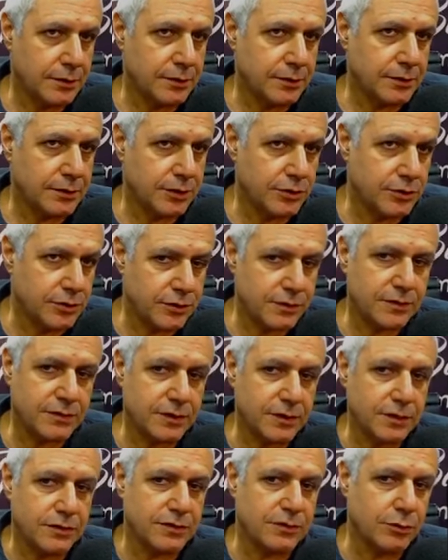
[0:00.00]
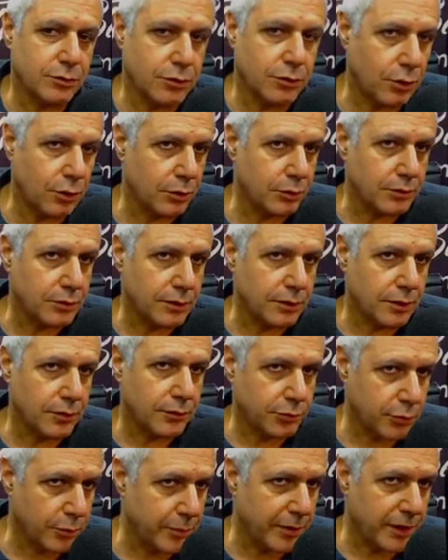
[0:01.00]
That teaches kids to code
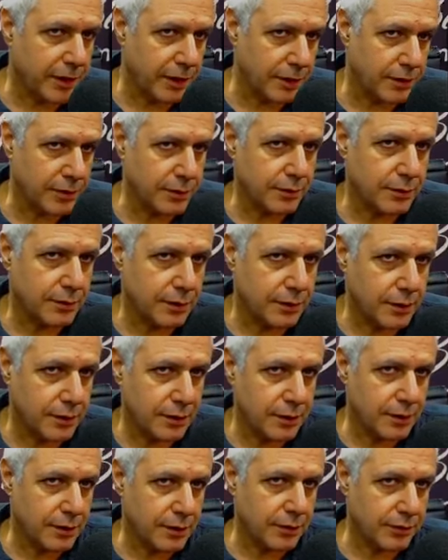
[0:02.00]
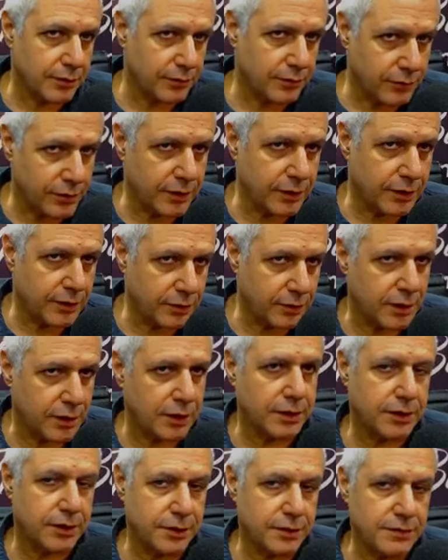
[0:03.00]
through playing, very
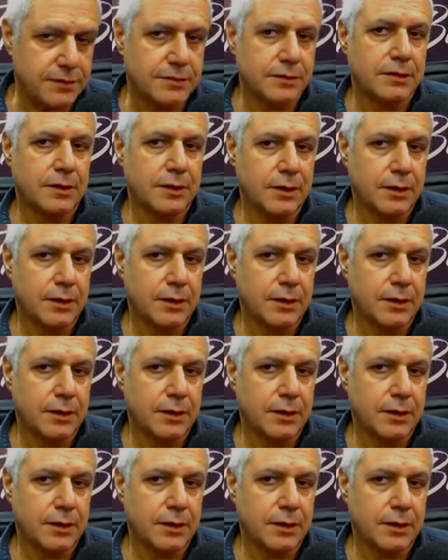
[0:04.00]
young kids.